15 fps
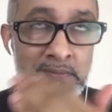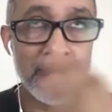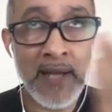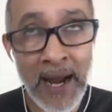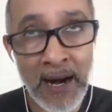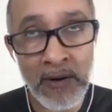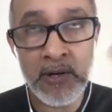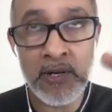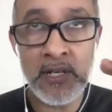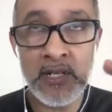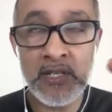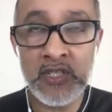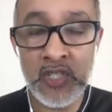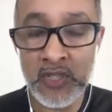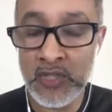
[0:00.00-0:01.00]

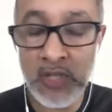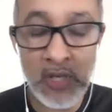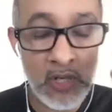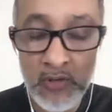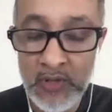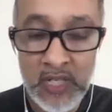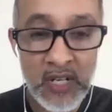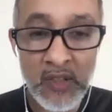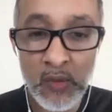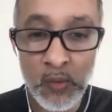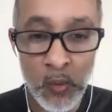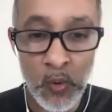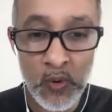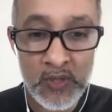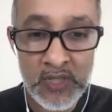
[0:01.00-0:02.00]
arrogance and deluded
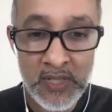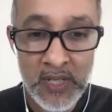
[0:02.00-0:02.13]
thought